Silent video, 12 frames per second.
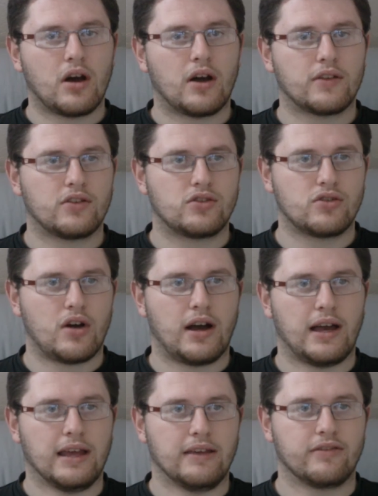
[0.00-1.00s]
car to
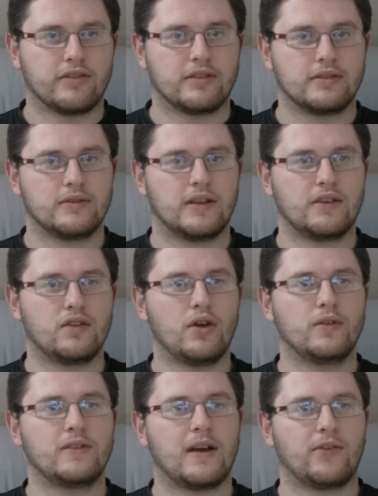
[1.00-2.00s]
drive, there's
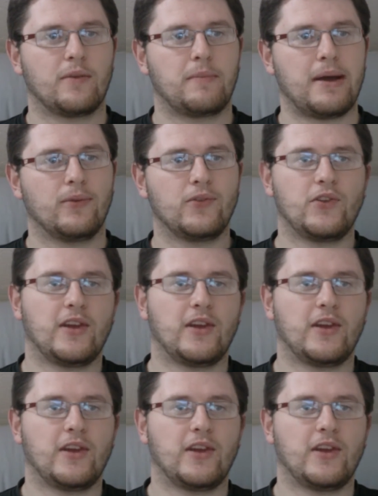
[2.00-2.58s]
no doubt about